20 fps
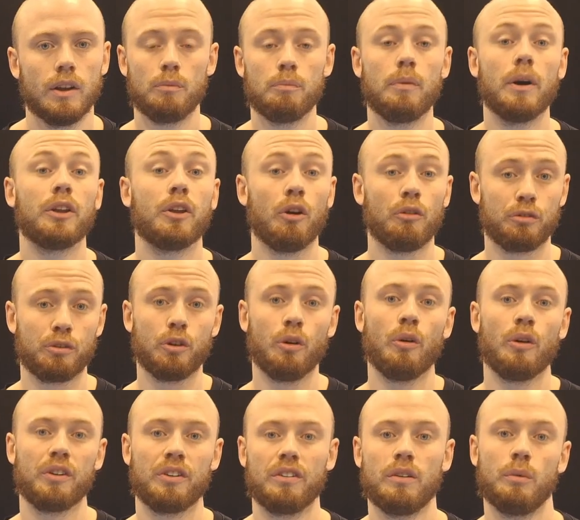But of
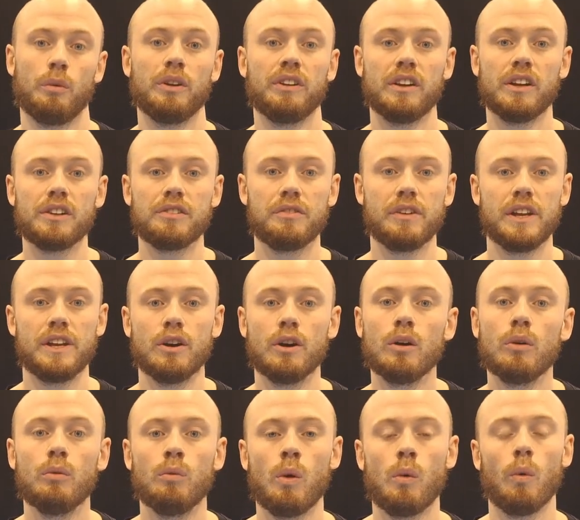course, with this
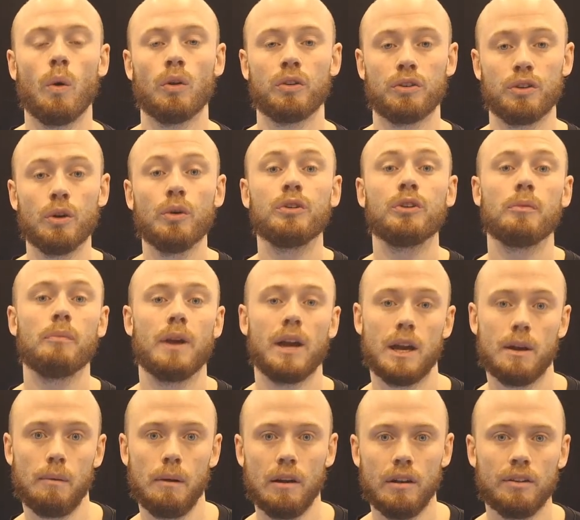video, we want you to be
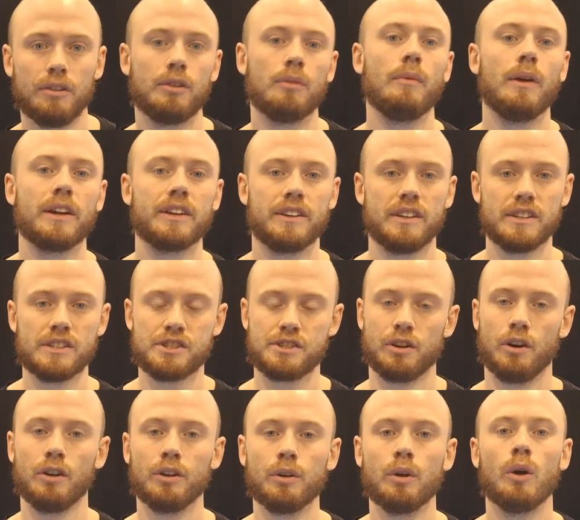able to make this
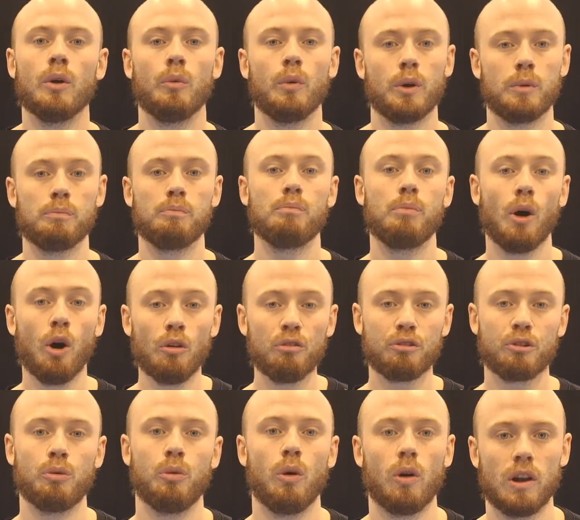shot with
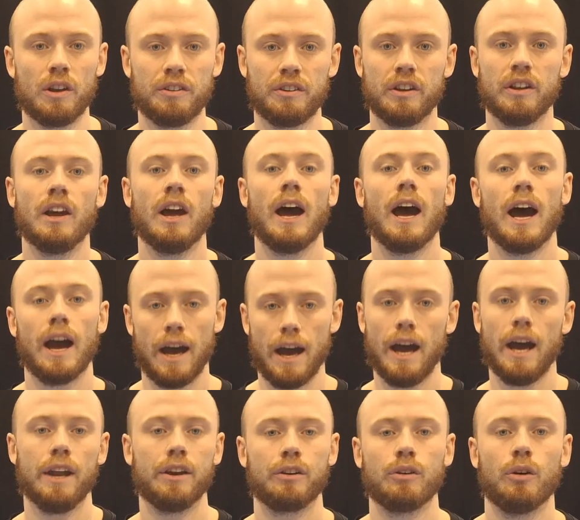both quality
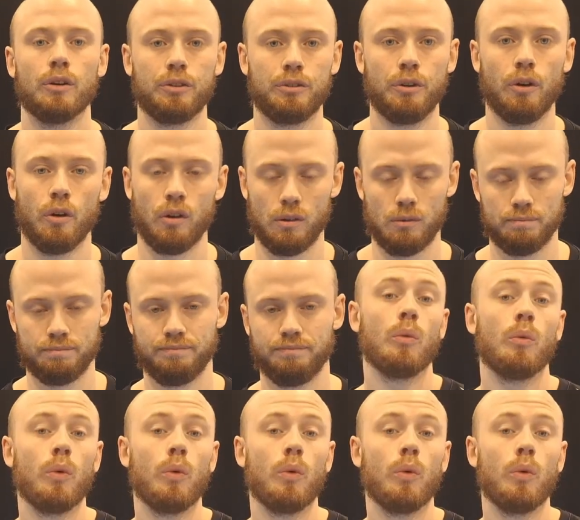and control.